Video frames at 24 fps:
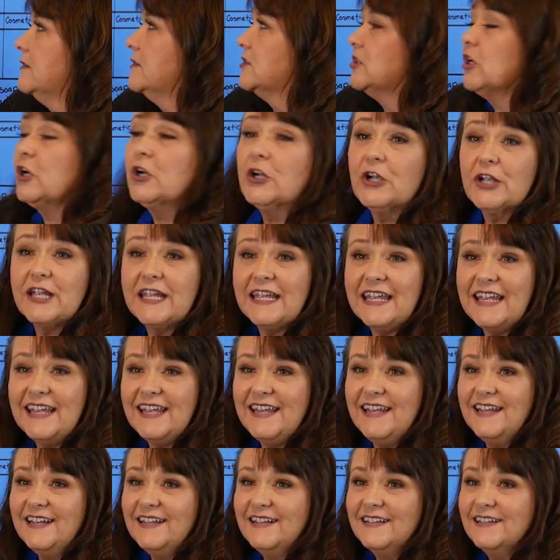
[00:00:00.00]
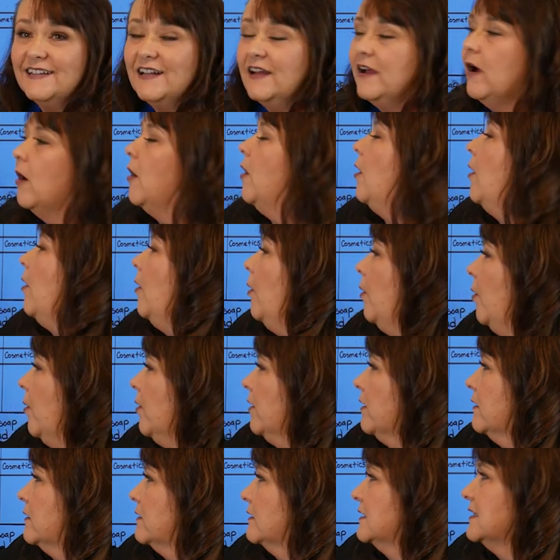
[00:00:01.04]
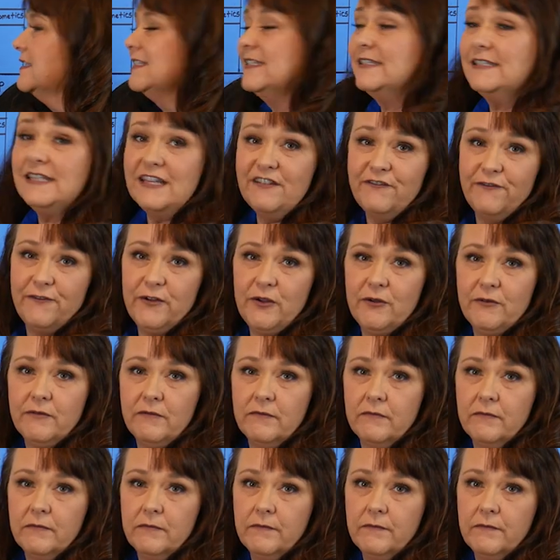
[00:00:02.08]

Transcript: turkey, or seafood